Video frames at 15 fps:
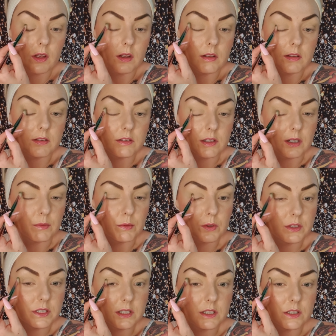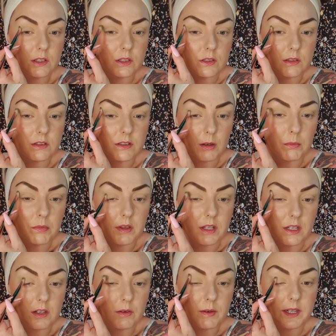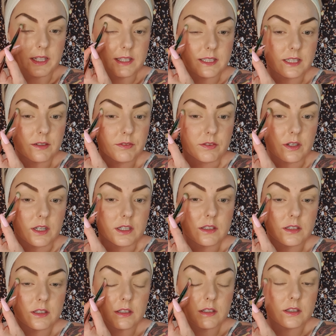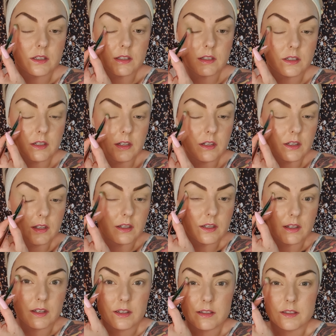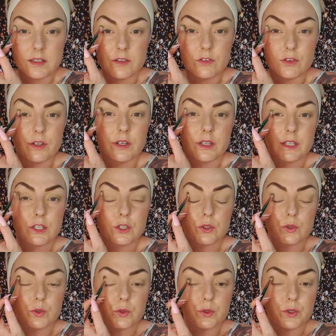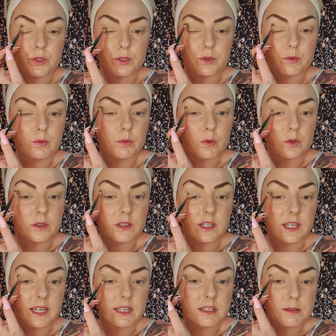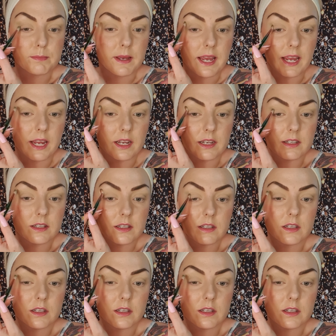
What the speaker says: So I wanted to do something quite different to really show you what to expect